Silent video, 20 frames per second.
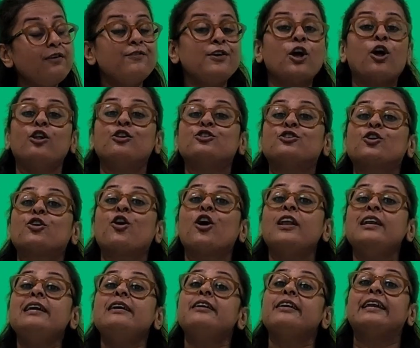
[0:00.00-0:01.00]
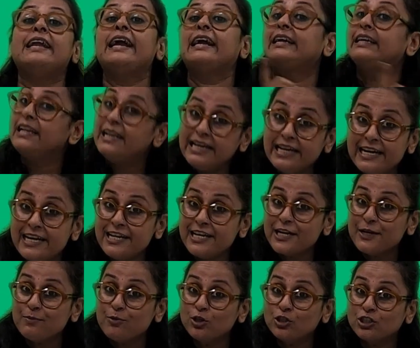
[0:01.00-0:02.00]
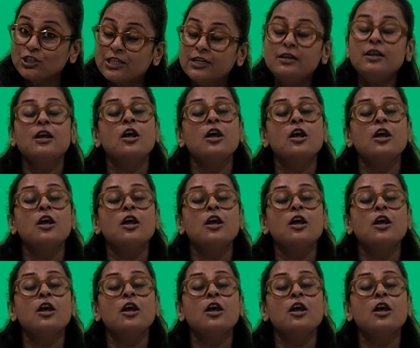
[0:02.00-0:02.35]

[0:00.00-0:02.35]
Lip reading: We also call it rectilinear motion,